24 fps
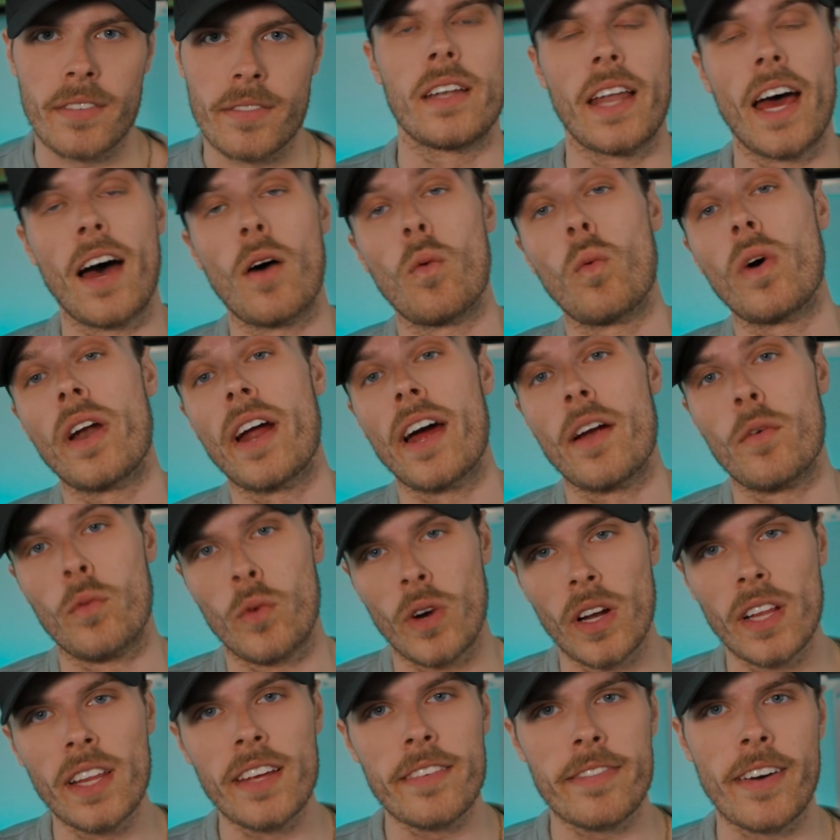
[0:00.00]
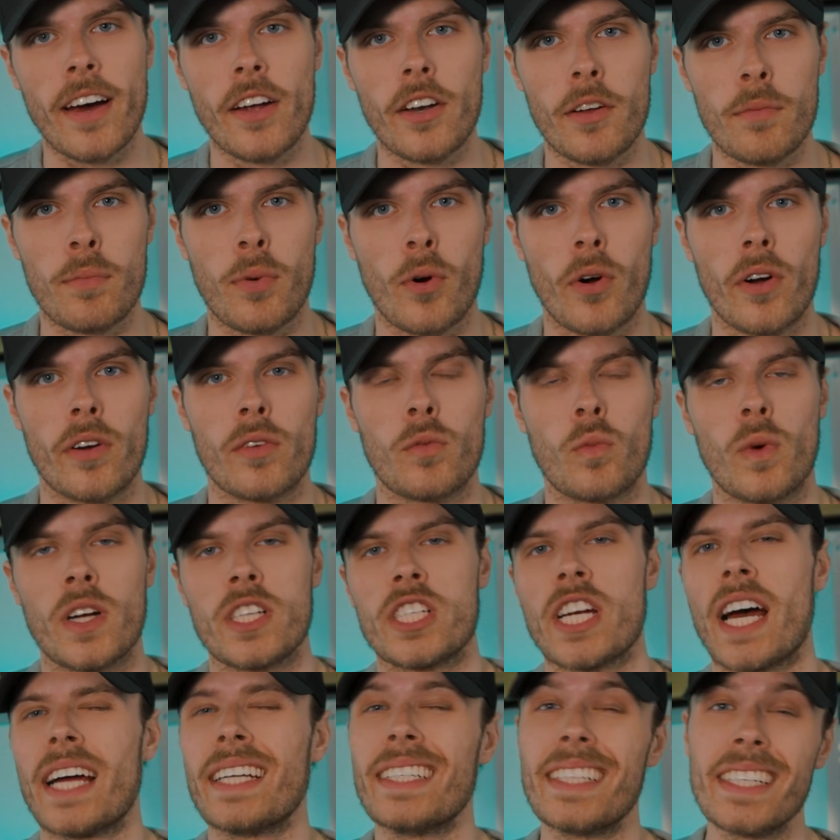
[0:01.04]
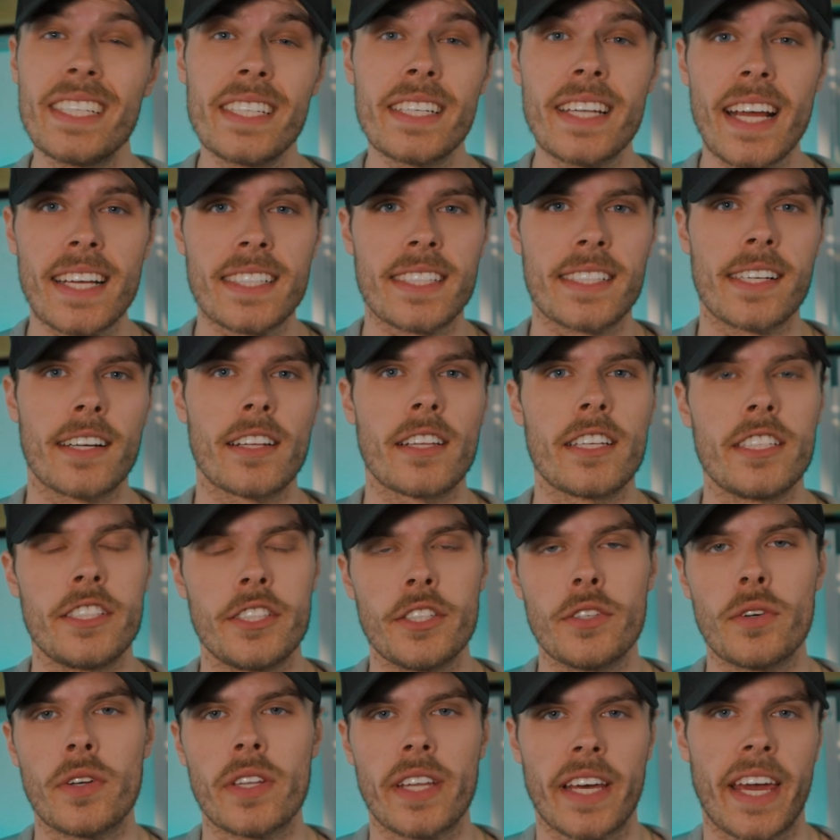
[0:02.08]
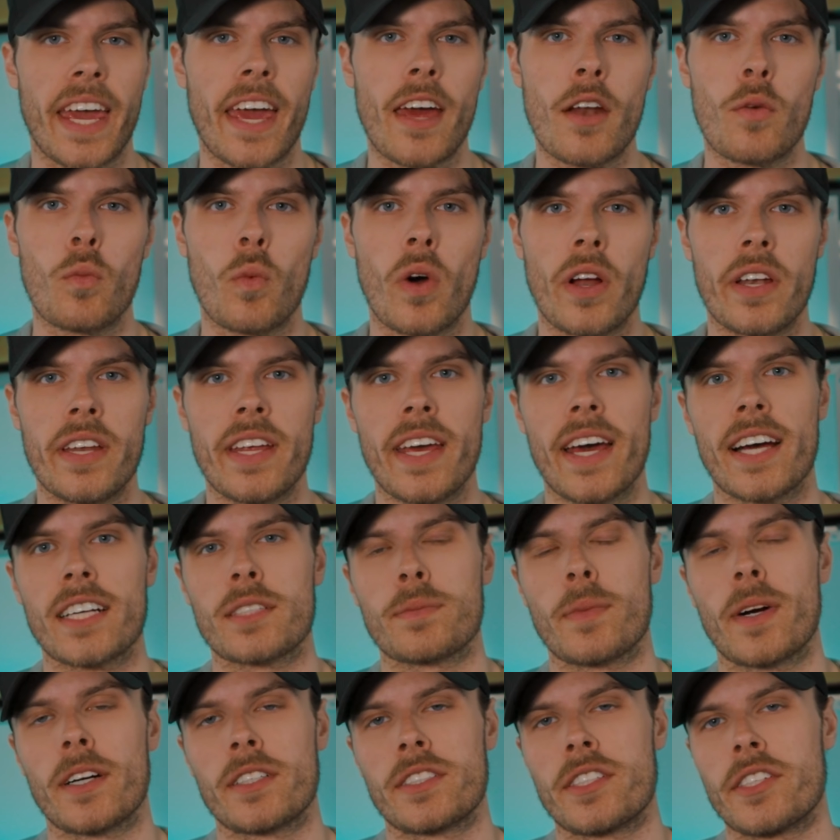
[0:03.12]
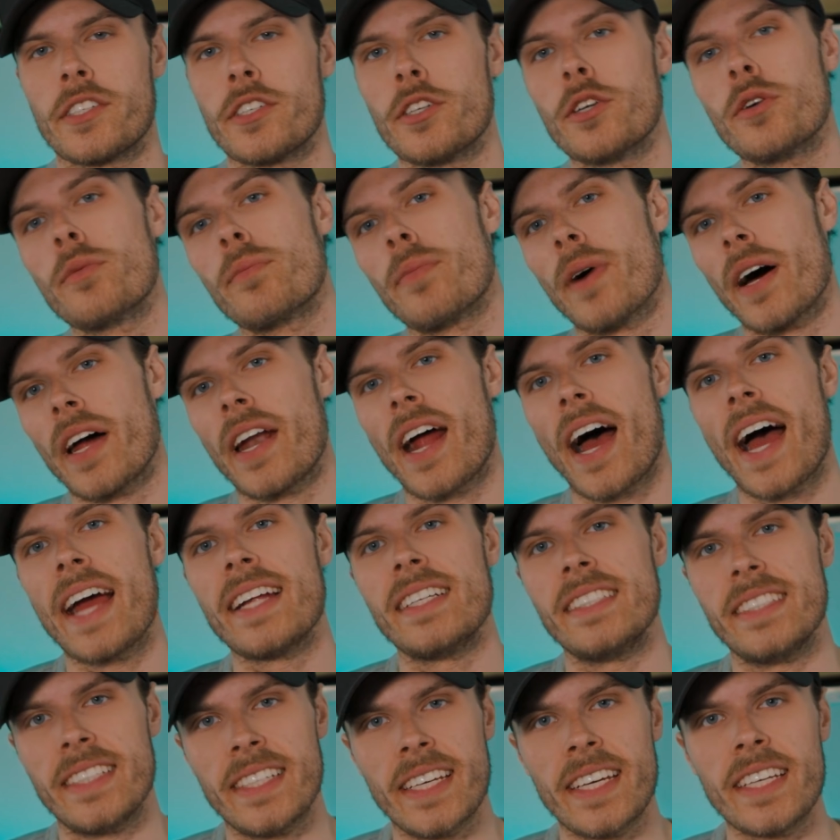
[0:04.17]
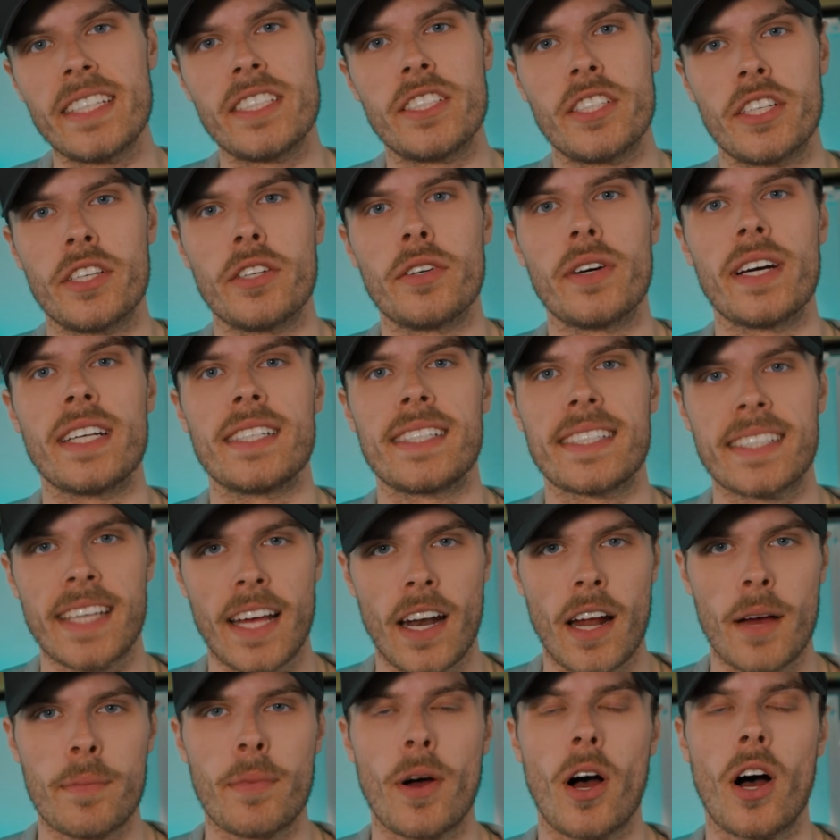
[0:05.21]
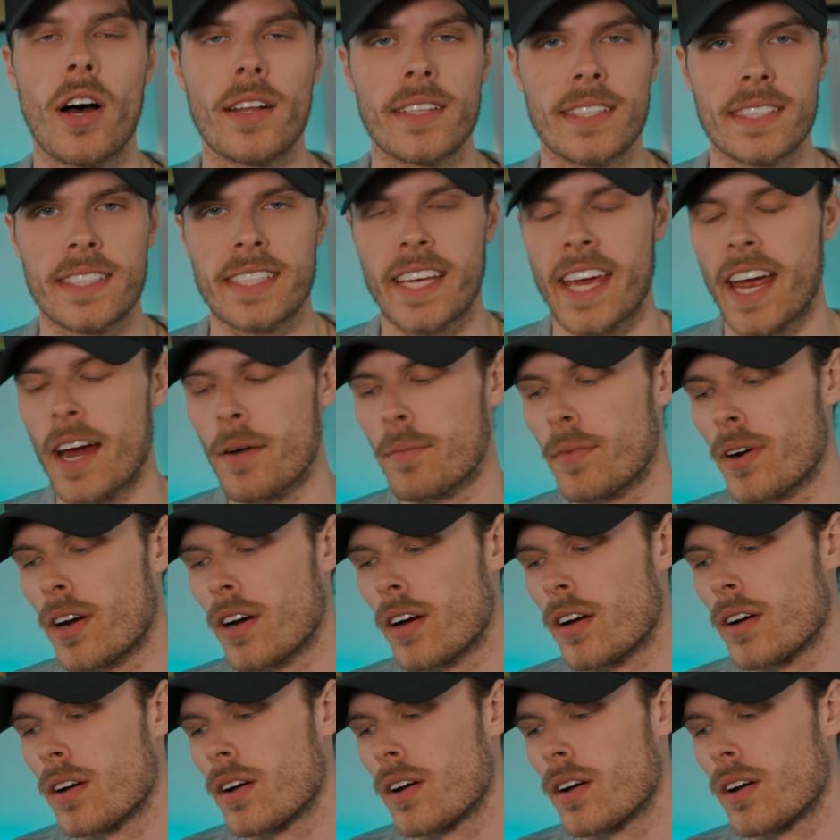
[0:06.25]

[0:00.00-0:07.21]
Now, what I really found important, which I didn't necessarily do on the Canon 1DX Mark II, but I did do and set up on this camera,